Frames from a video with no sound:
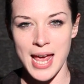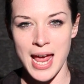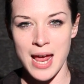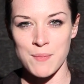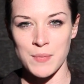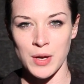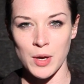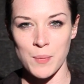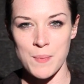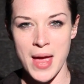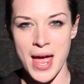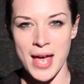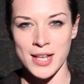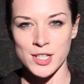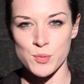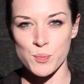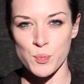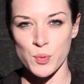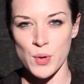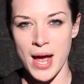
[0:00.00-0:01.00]
K.
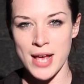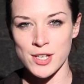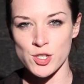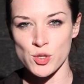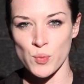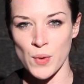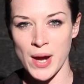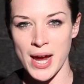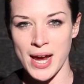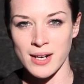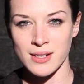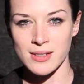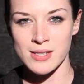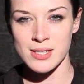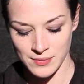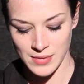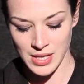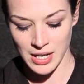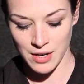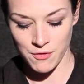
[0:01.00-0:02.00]
McMahon's brass
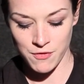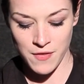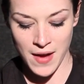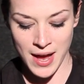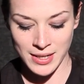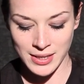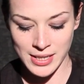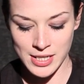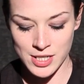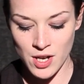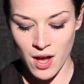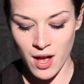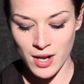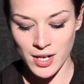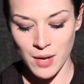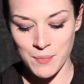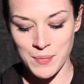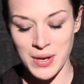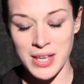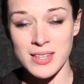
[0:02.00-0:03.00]
rings that it finally dawned
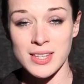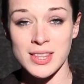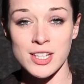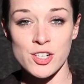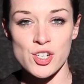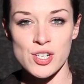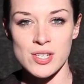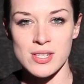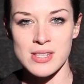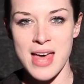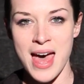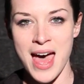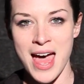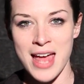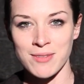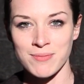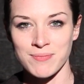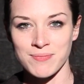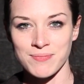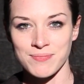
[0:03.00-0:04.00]
on me that they're just
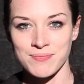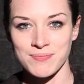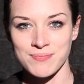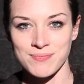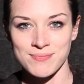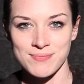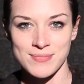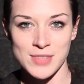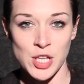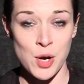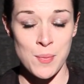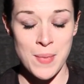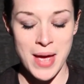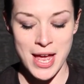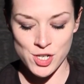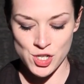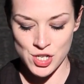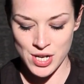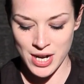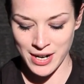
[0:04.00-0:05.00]
that, They're
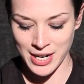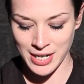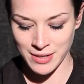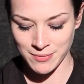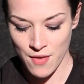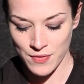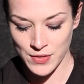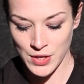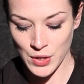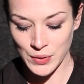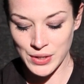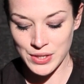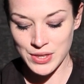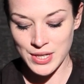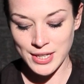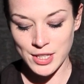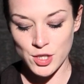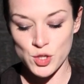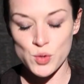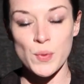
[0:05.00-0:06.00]
imaginary. The only
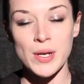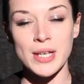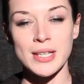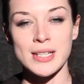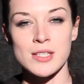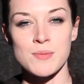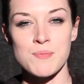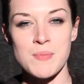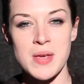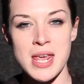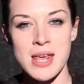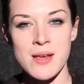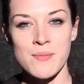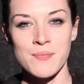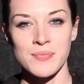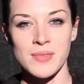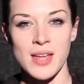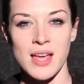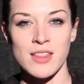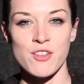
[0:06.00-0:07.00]
thing that's real is me
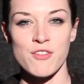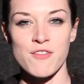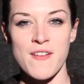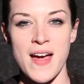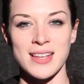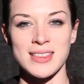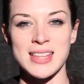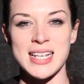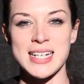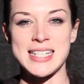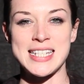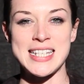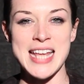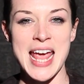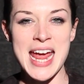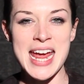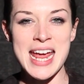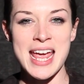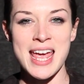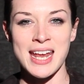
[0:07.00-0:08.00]
and the fact that
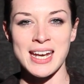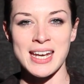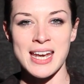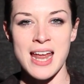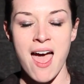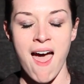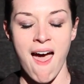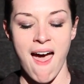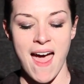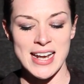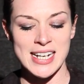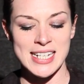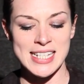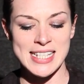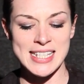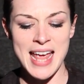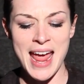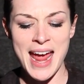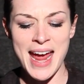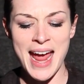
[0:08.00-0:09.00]
day in and
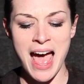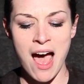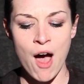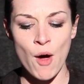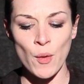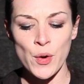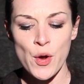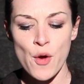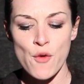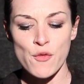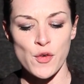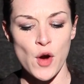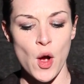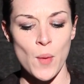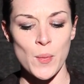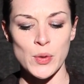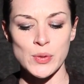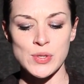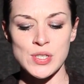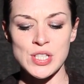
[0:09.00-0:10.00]
day out for
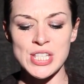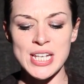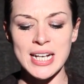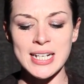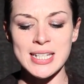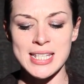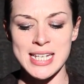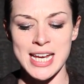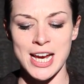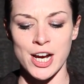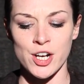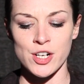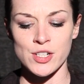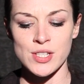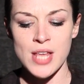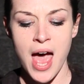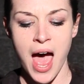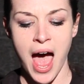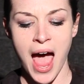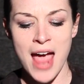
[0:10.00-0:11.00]
almost six
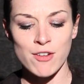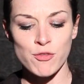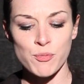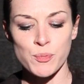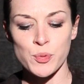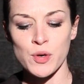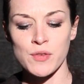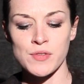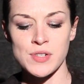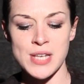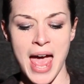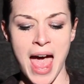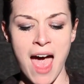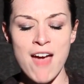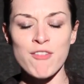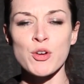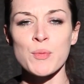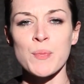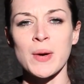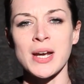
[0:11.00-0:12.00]
years, I have proved to
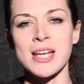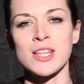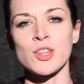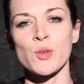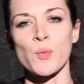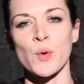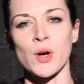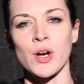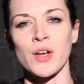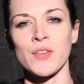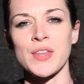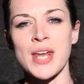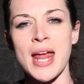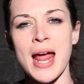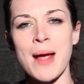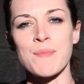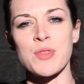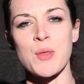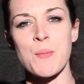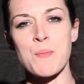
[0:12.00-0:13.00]
everybody in the world that I
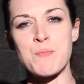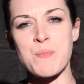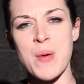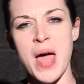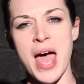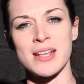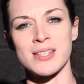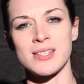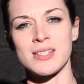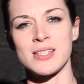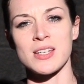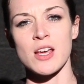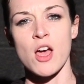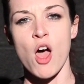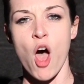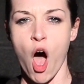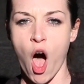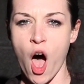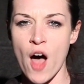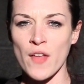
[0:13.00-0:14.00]
am the best
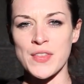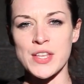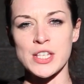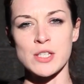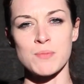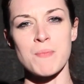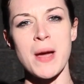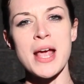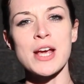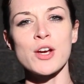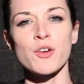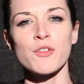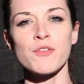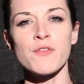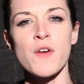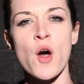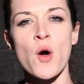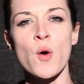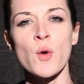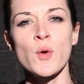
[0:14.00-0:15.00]
on this
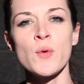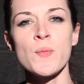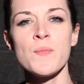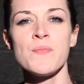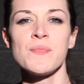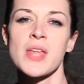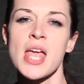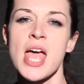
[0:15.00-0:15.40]
microphone,